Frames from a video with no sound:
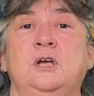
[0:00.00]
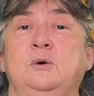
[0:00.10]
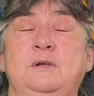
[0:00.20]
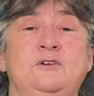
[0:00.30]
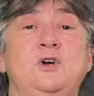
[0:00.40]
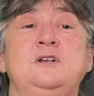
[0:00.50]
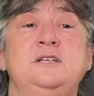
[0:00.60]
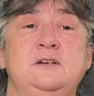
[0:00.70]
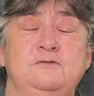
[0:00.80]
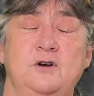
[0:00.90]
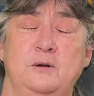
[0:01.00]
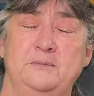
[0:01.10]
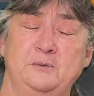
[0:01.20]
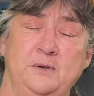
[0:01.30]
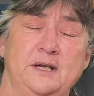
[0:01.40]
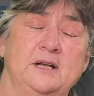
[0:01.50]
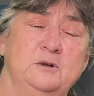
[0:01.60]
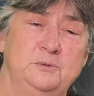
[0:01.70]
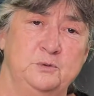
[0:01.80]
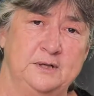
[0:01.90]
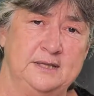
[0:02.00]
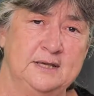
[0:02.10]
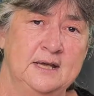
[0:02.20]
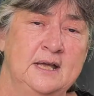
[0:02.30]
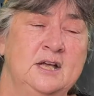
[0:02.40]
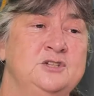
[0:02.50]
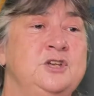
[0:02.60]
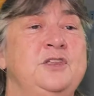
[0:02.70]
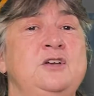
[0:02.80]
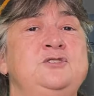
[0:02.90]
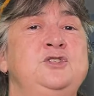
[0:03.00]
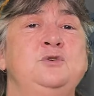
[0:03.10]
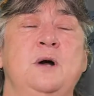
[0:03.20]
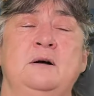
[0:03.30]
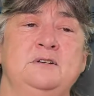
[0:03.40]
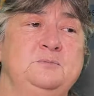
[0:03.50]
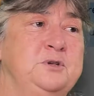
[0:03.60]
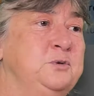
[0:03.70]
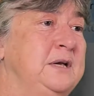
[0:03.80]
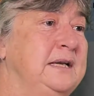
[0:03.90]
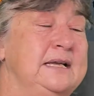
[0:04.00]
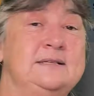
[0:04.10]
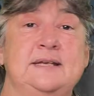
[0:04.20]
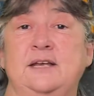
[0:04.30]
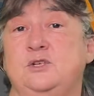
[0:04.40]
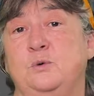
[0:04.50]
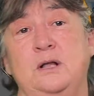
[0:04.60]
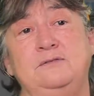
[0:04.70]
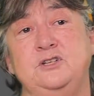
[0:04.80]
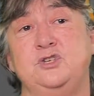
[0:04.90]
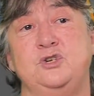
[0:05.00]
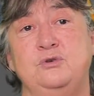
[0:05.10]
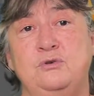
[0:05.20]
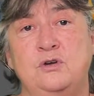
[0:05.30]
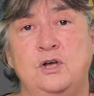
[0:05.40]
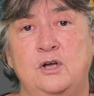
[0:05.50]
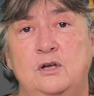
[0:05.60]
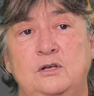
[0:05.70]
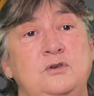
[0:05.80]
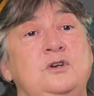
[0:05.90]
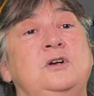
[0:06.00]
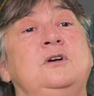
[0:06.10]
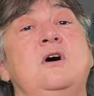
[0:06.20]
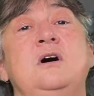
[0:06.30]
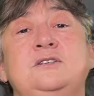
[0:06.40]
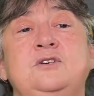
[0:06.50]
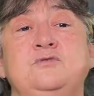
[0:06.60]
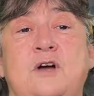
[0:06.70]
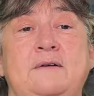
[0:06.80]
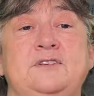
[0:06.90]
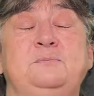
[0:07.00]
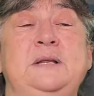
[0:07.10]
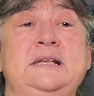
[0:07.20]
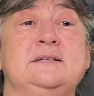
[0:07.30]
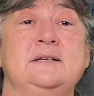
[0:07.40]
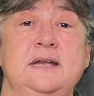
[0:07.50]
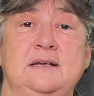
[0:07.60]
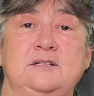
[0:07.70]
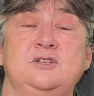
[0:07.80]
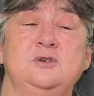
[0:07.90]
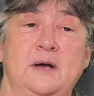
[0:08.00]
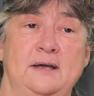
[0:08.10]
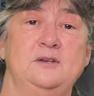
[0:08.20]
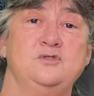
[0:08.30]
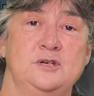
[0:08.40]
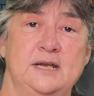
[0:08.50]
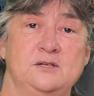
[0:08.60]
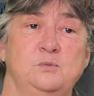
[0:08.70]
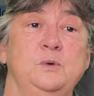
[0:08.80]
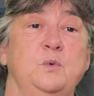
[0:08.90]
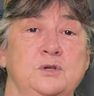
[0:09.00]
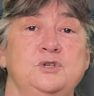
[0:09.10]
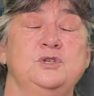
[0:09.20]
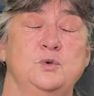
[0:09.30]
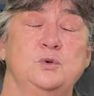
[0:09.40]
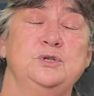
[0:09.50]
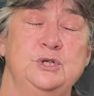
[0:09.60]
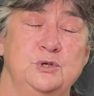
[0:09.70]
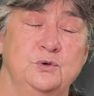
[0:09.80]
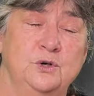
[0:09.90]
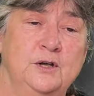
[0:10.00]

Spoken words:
We have a content farm that we can help you with. So those 2 hours between, let's say, 12 and 2, you ask your drivers, please connect to our intranet. We want to talk to you.